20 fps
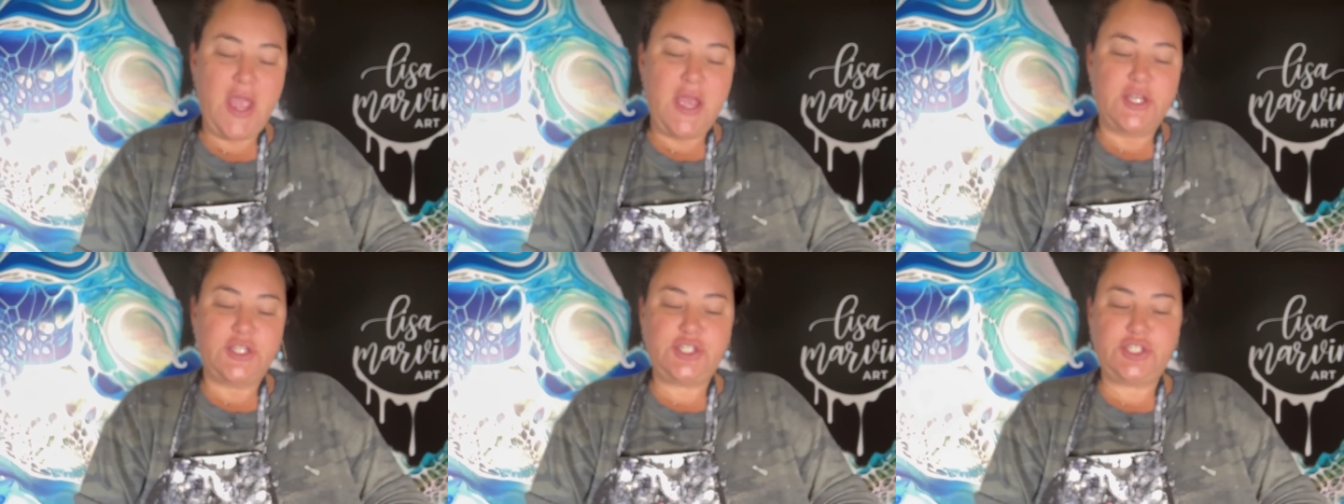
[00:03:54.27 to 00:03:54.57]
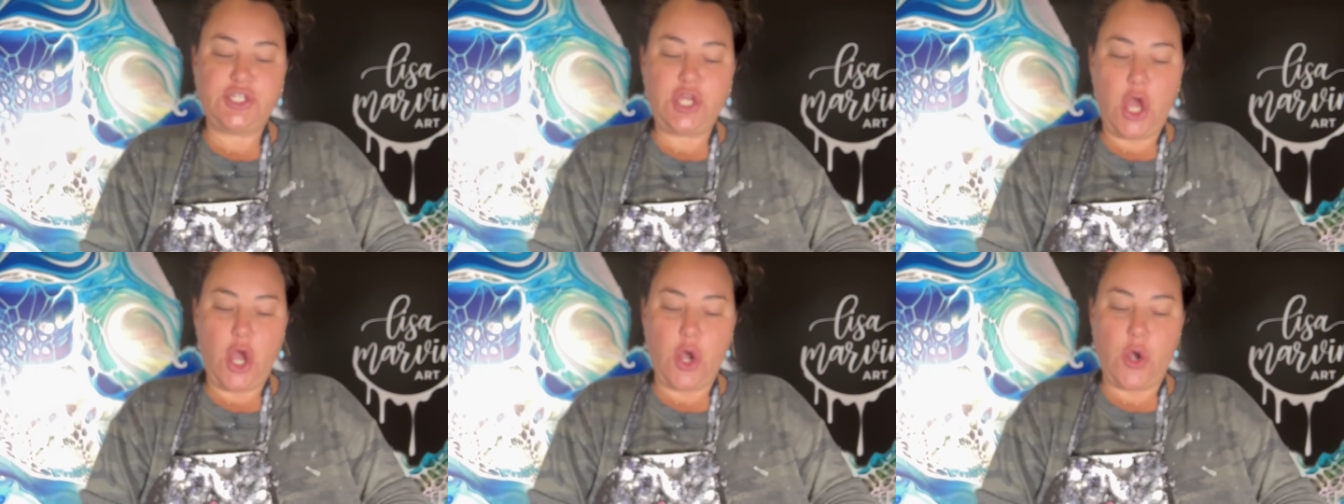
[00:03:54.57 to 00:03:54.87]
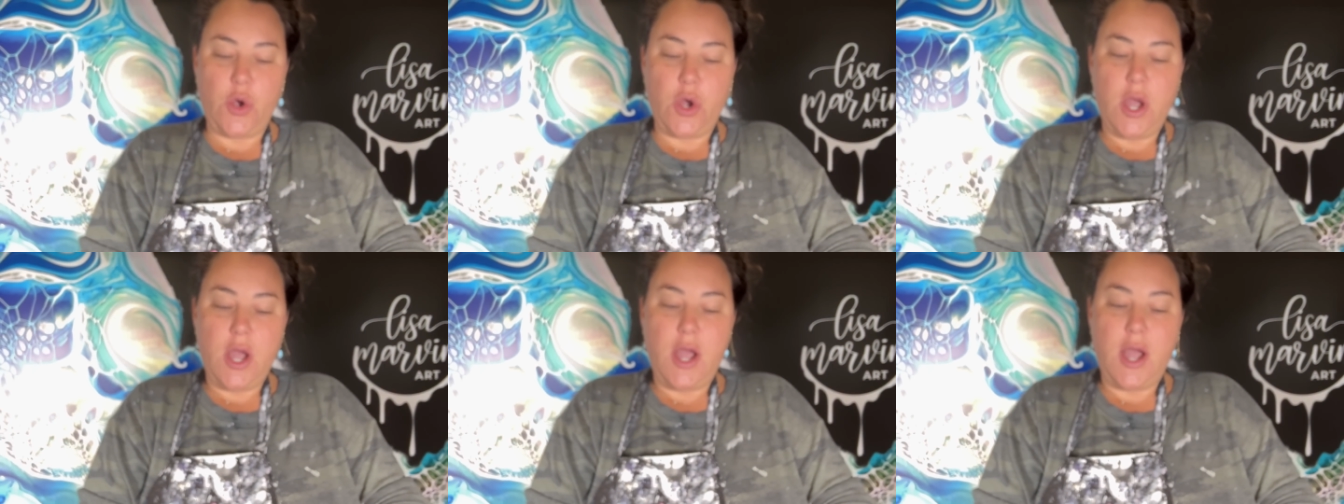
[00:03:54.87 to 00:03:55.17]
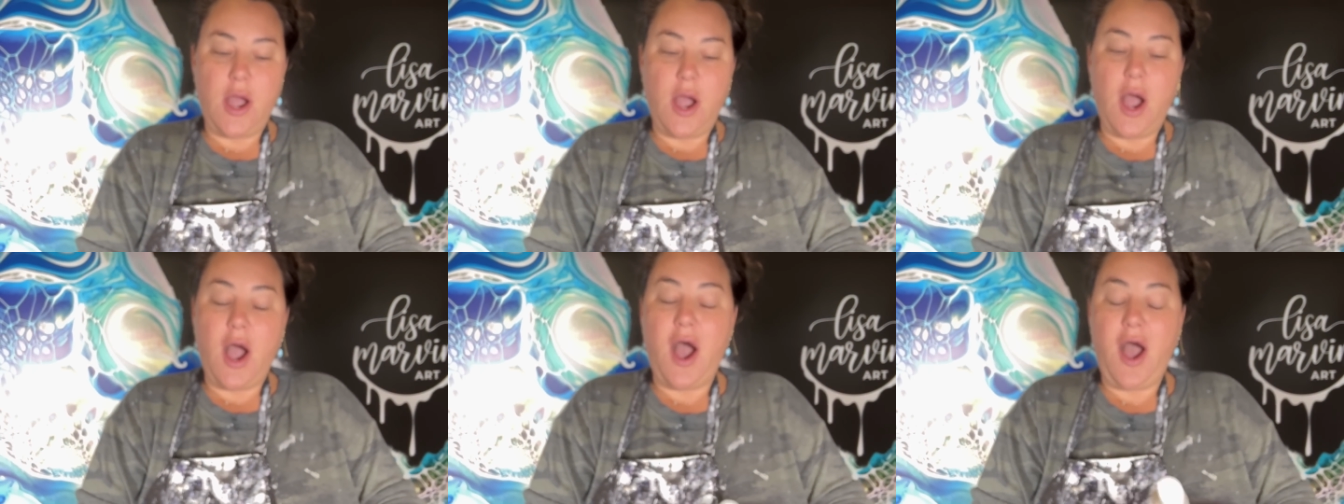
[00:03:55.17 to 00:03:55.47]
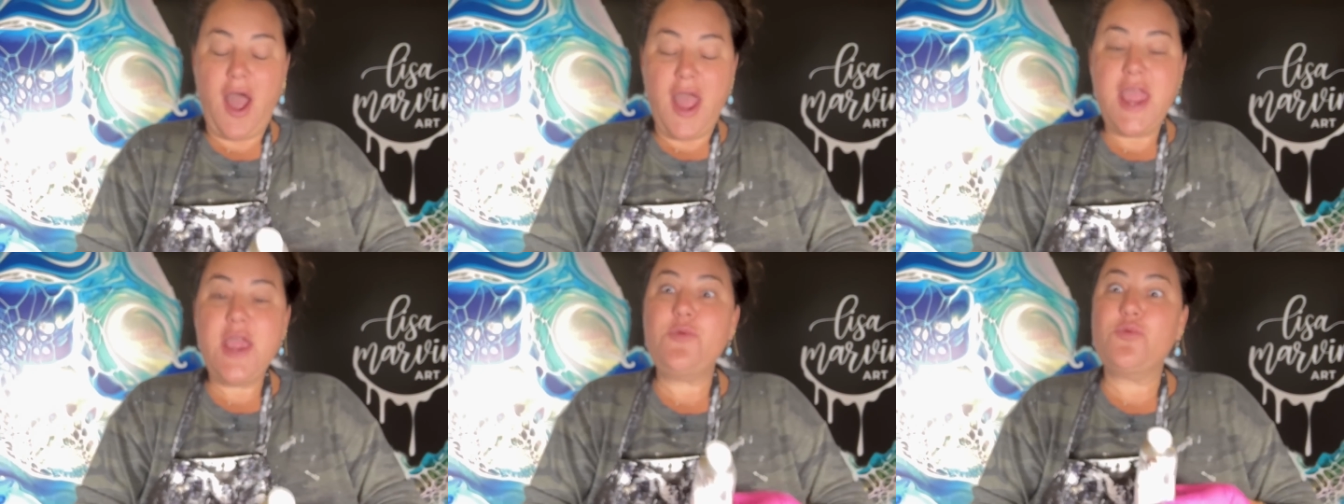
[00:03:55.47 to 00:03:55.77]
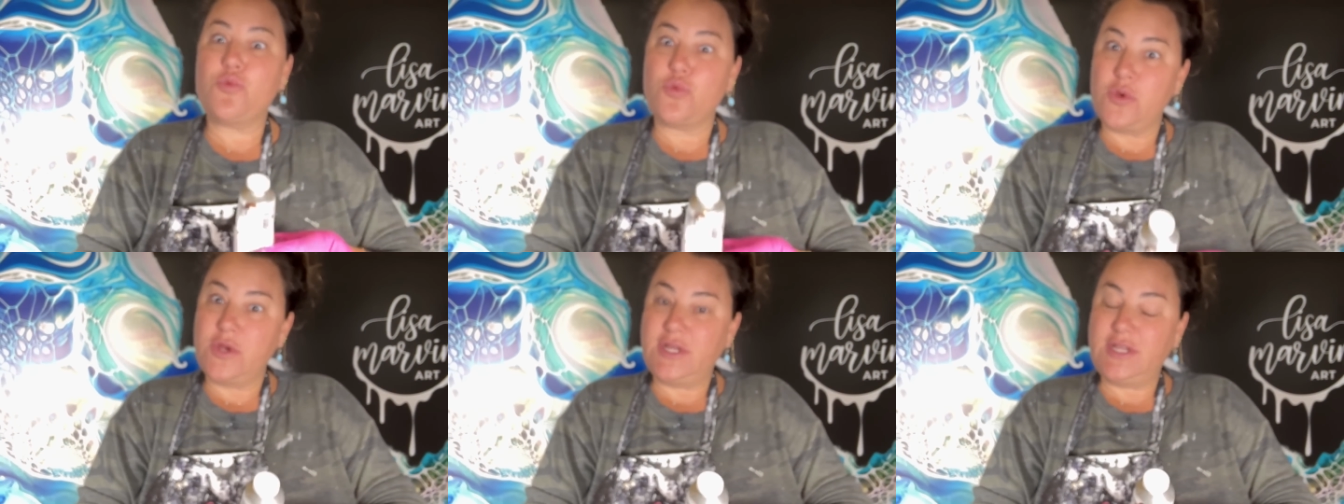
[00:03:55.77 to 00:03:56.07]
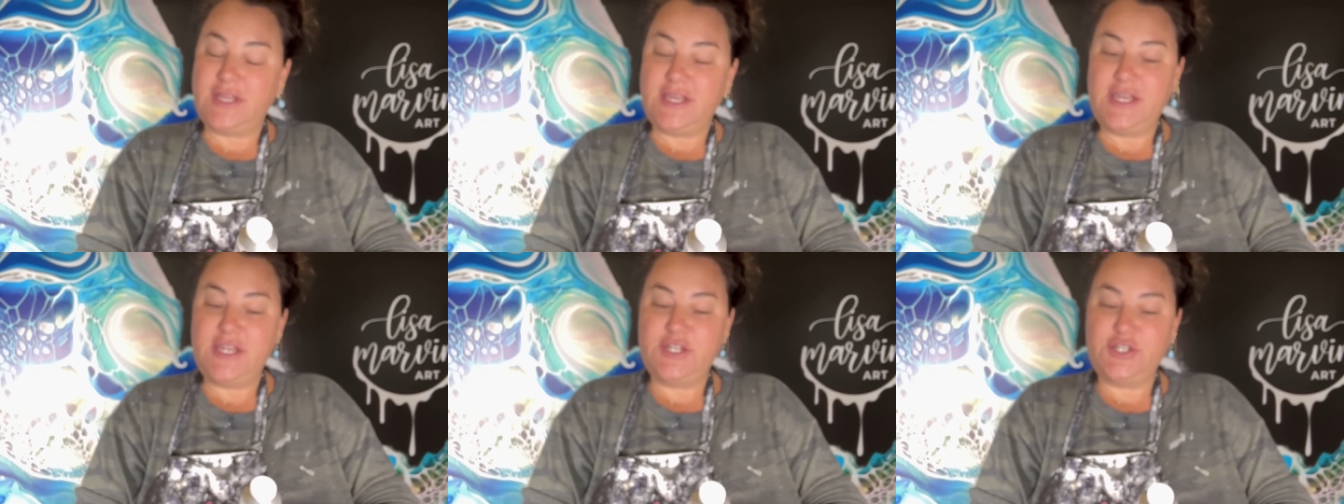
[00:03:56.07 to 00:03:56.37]
So, I
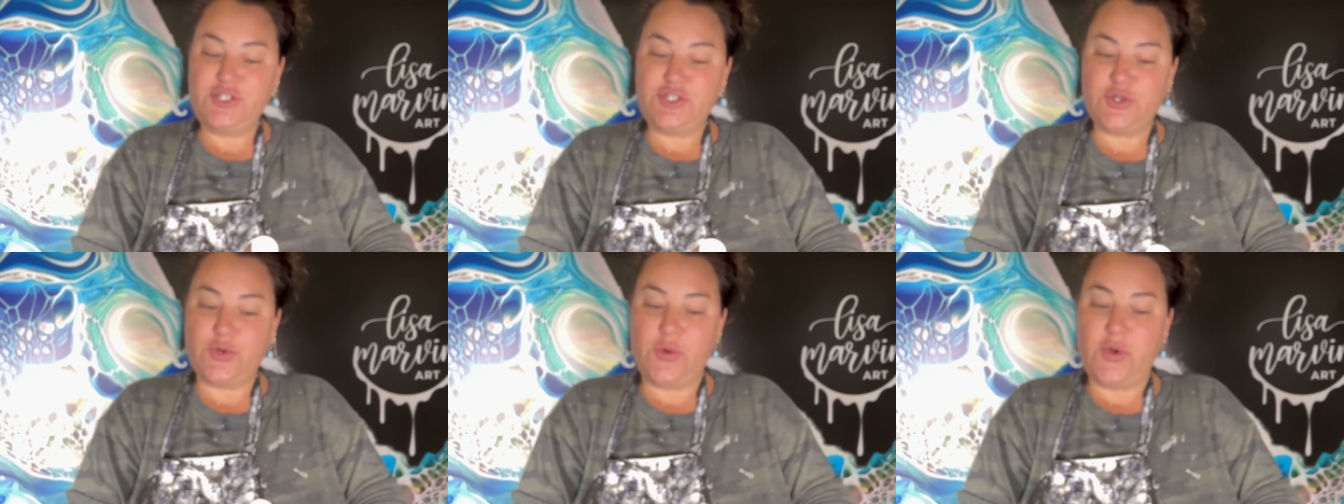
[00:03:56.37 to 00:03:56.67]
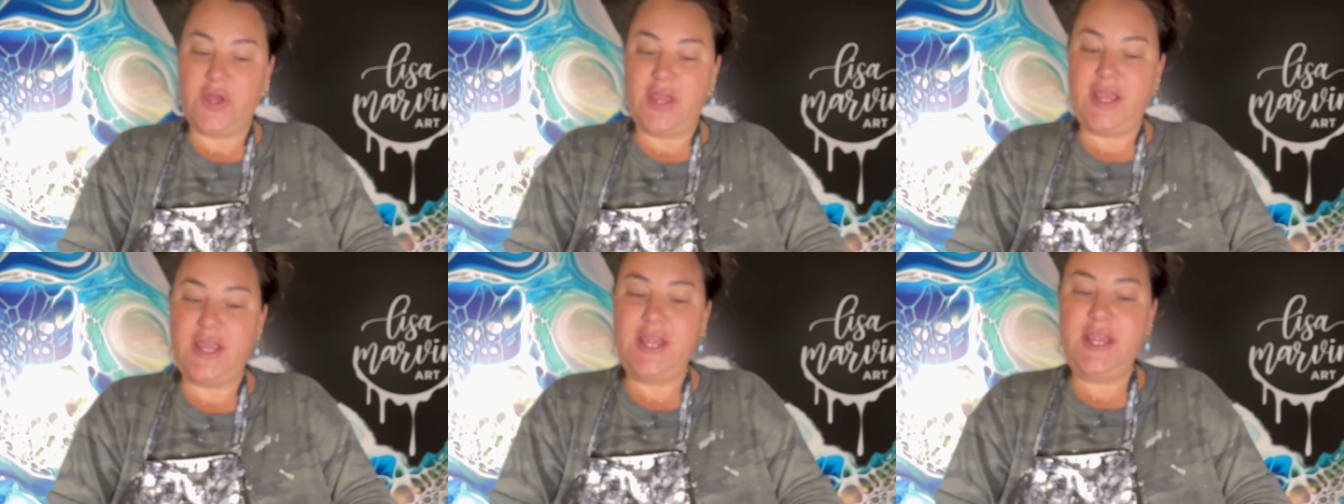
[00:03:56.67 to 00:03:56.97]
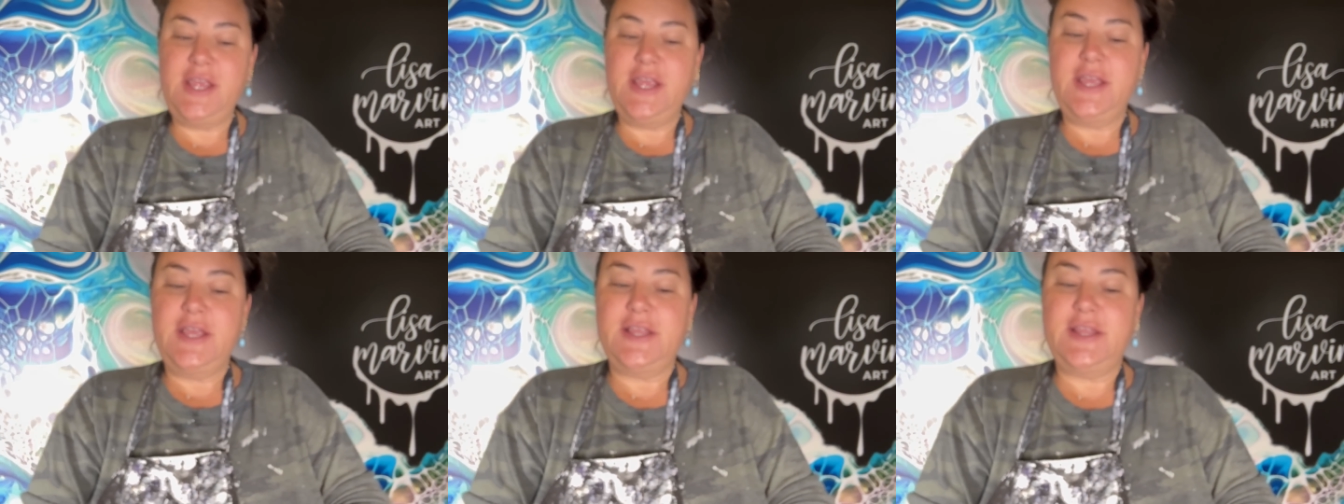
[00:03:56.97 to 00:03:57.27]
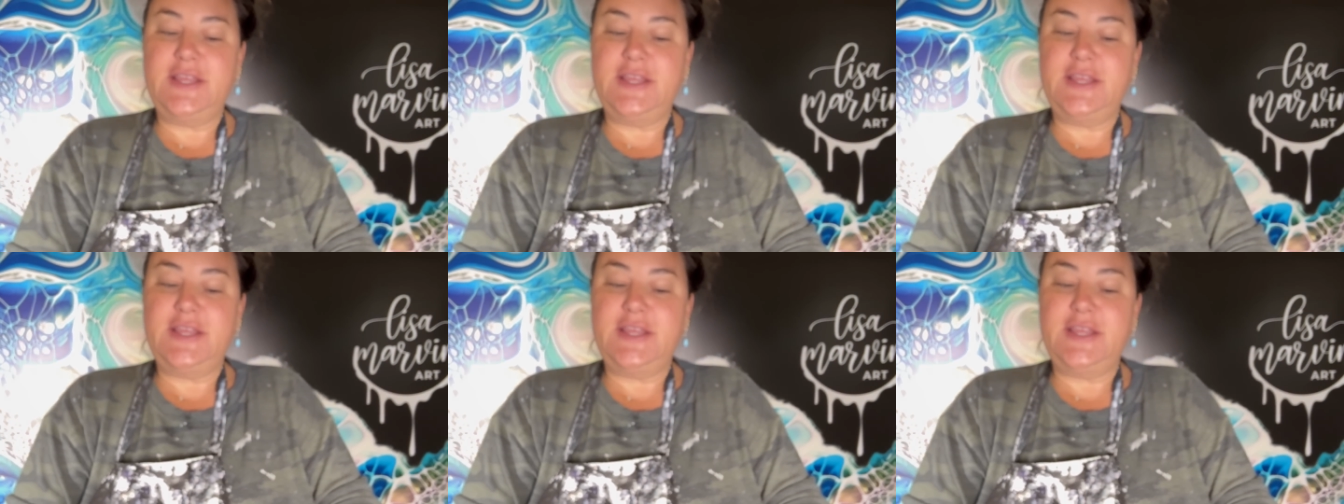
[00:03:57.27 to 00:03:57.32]
really enjoy